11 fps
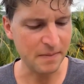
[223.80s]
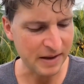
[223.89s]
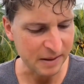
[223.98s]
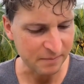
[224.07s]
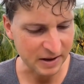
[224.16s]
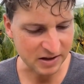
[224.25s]

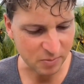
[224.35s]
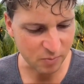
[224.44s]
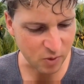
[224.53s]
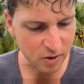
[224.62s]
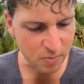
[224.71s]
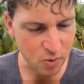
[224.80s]
That means
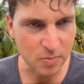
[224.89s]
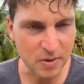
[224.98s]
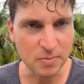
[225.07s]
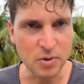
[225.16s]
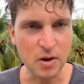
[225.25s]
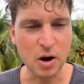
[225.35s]
more and more
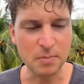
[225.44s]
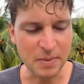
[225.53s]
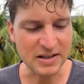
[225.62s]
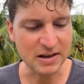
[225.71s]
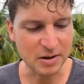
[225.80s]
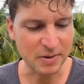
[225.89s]
people are
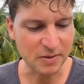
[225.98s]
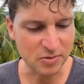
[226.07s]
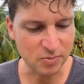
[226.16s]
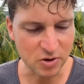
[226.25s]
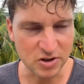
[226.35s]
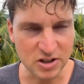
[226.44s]
basically being
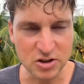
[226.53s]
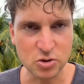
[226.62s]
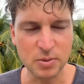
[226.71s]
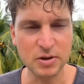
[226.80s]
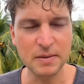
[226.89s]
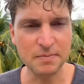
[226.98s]
forced into
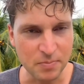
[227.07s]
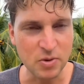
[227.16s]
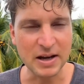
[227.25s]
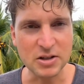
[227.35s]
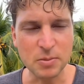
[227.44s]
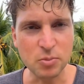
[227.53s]
it. We'll
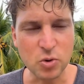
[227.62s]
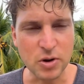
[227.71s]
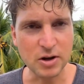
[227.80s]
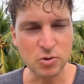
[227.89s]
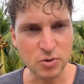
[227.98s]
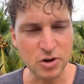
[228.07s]
get to
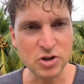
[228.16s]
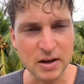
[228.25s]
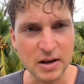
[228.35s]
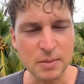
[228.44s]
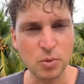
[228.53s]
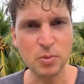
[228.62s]
Putin and Russia
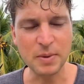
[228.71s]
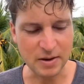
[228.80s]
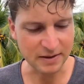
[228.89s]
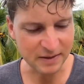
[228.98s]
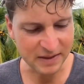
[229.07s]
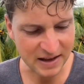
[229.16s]
in a moment
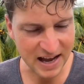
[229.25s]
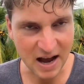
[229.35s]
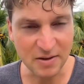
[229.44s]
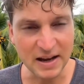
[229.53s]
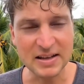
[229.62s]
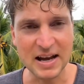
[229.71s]
and how
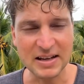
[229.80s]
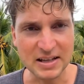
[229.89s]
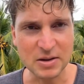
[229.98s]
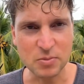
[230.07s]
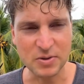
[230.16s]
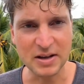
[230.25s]
that ties
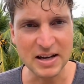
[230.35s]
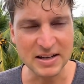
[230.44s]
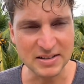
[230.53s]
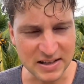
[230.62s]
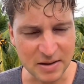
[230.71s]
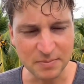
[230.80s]
in with the
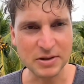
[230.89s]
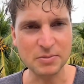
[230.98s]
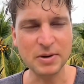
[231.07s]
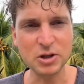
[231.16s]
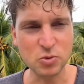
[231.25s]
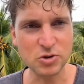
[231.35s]
latest statements,
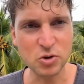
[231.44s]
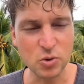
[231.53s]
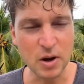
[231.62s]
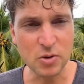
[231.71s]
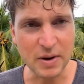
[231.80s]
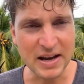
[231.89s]
because what's going
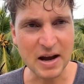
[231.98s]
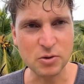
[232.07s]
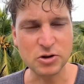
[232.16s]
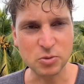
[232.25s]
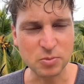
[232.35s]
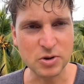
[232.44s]
on right now is
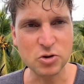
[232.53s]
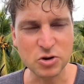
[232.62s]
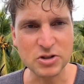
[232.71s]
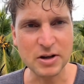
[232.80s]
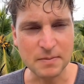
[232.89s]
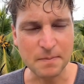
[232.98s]
super
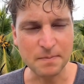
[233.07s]
interesting.